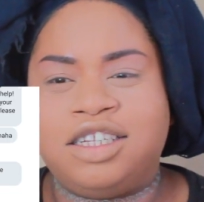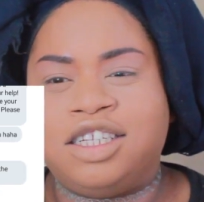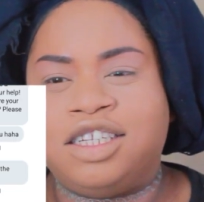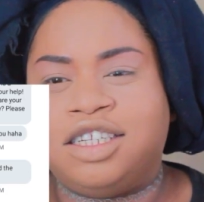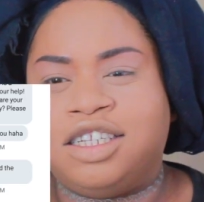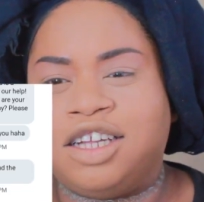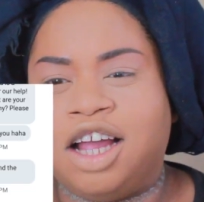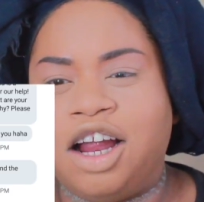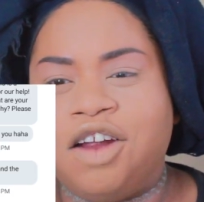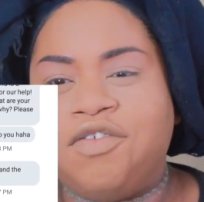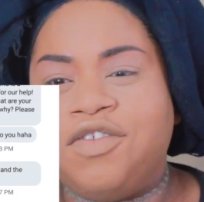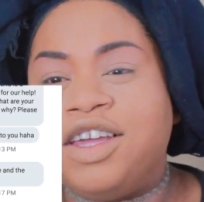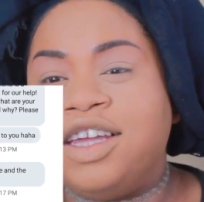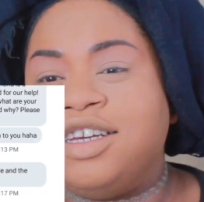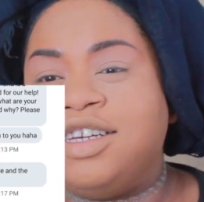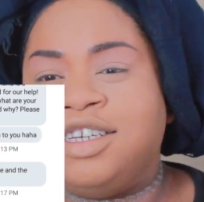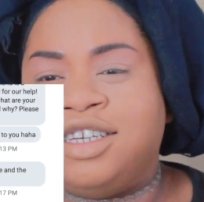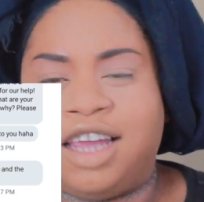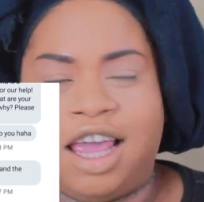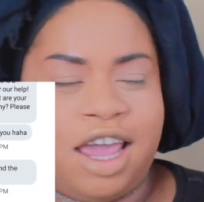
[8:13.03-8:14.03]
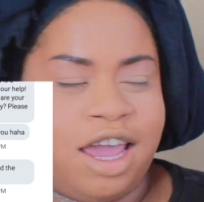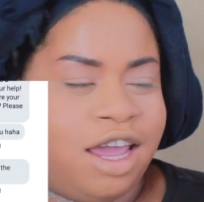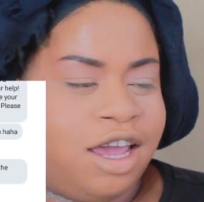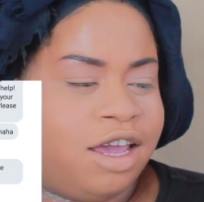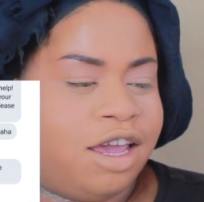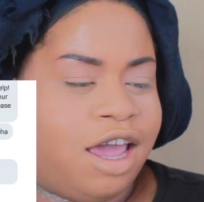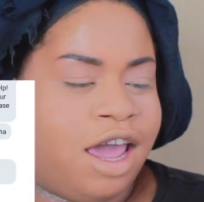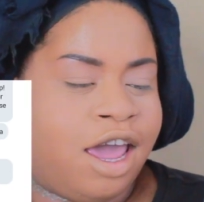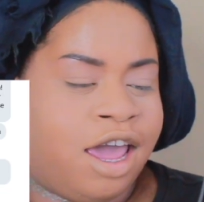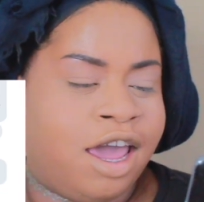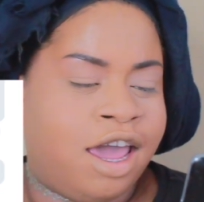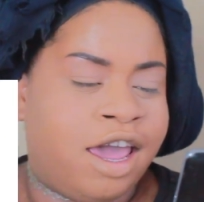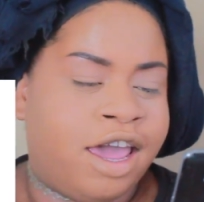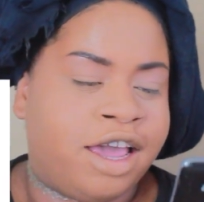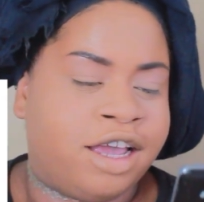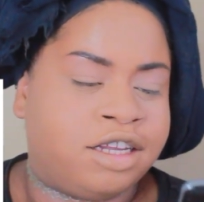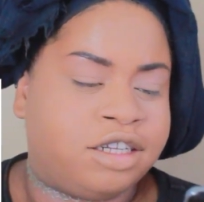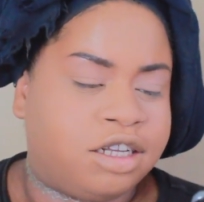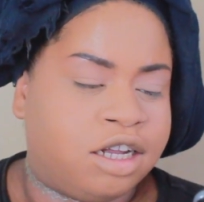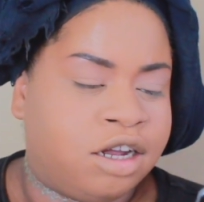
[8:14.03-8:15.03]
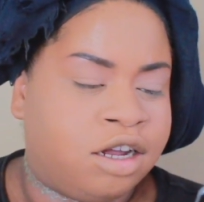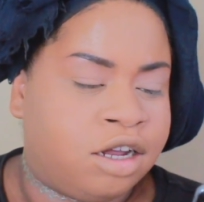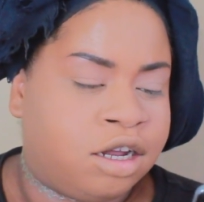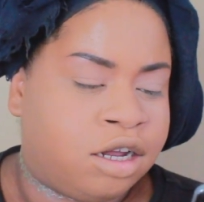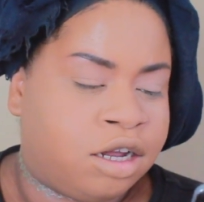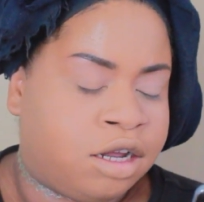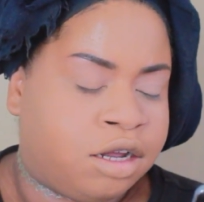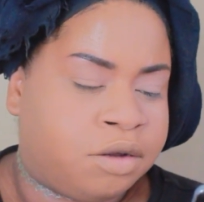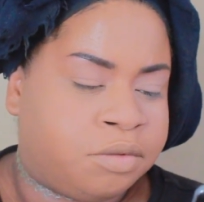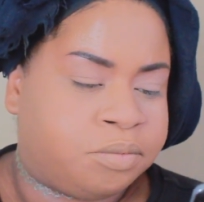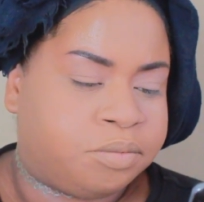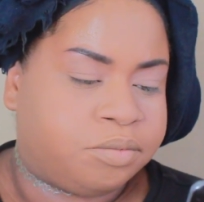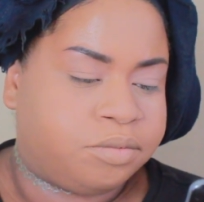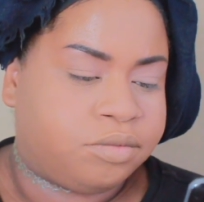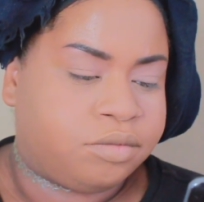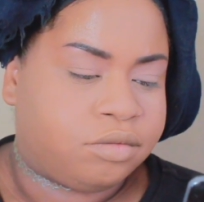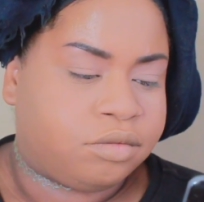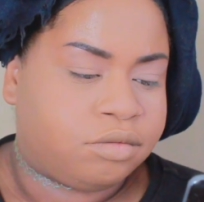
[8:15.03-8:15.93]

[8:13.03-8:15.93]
Servant Jay asked, um